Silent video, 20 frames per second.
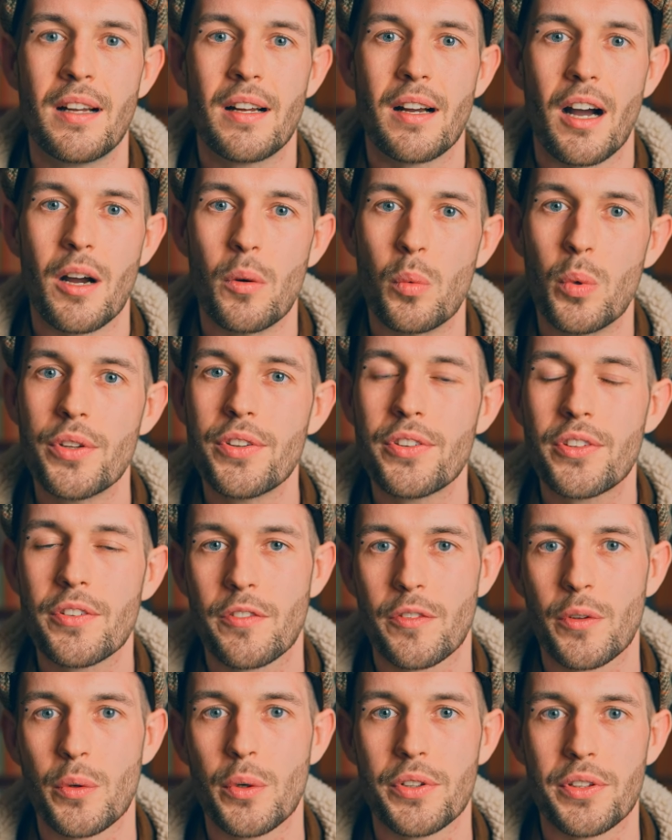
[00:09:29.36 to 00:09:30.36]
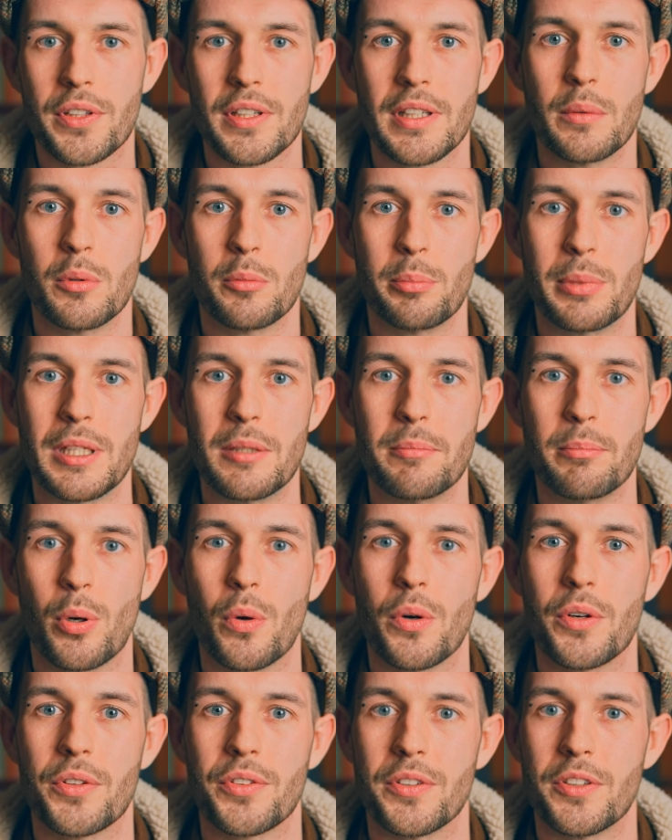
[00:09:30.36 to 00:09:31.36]
I wouldn't have thought that it would be
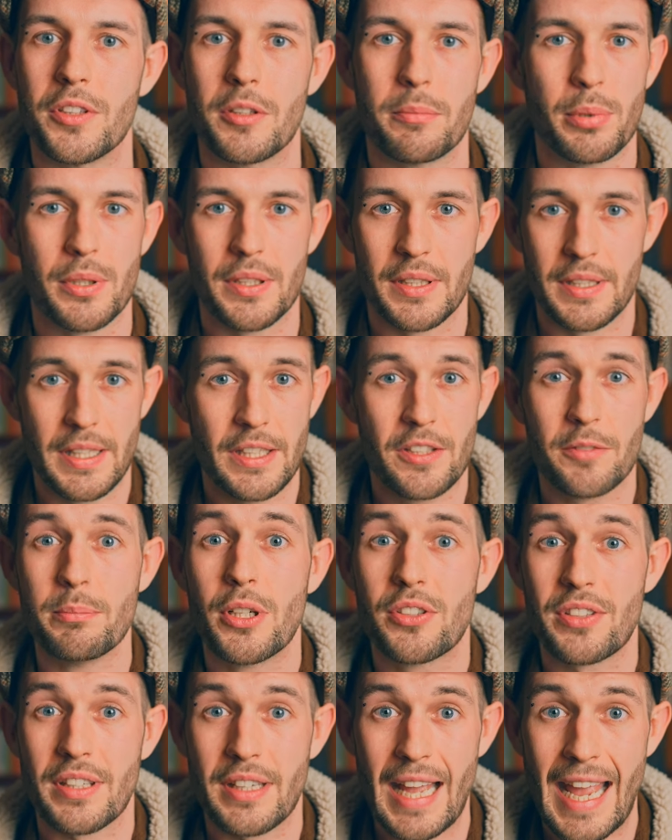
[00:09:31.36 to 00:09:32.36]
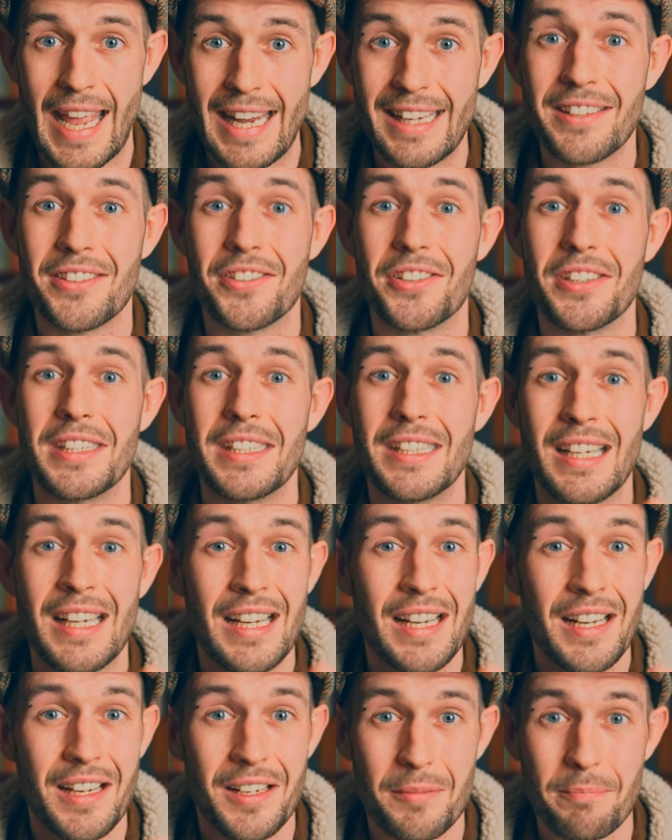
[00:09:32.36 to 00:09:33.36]
important to put this much energy
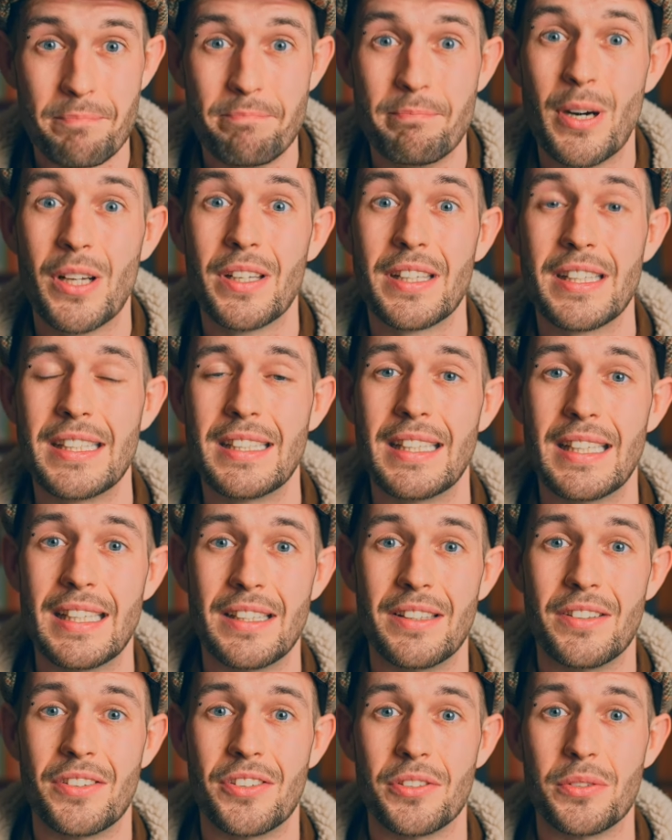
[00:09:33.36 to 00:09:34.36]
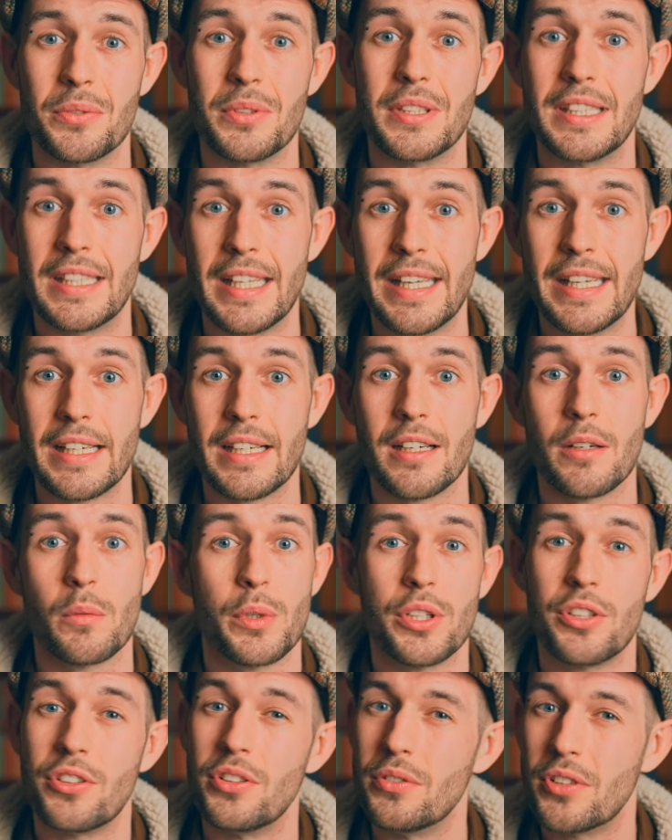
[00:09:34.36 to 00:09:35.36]
and money into gear,
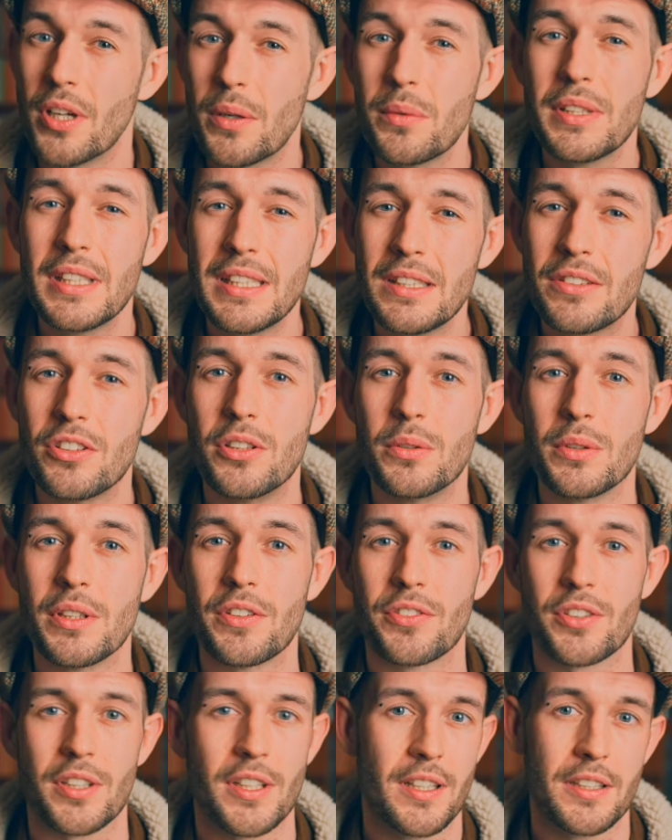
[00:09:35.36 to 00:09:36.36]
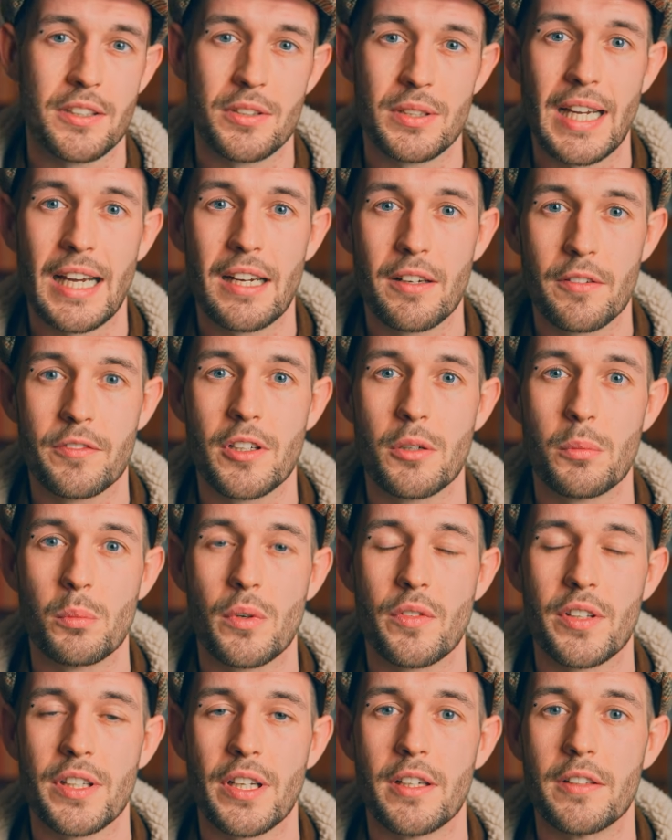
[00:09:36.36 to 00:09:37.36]
which you don't need to do at the start. You can film
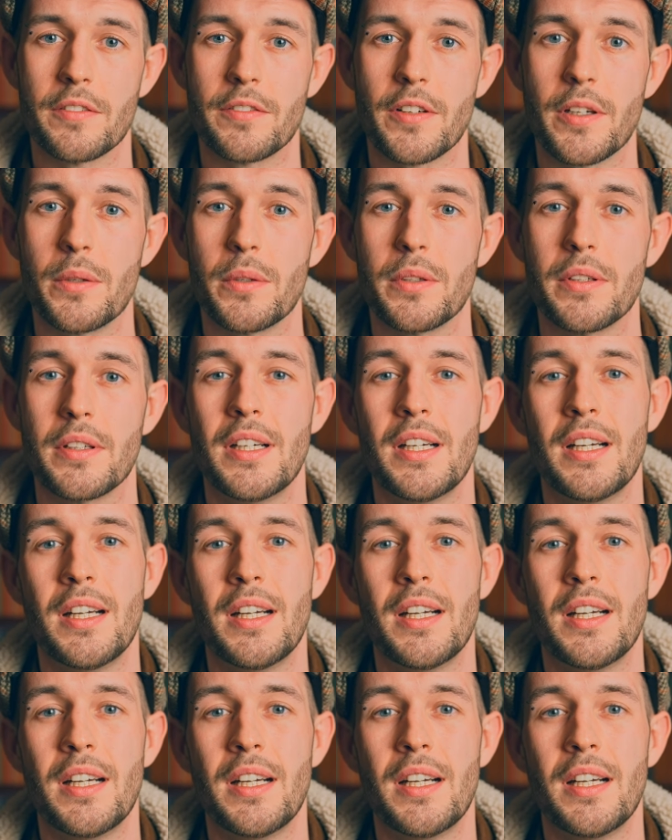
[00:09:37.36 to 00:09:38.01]
with an iPhone,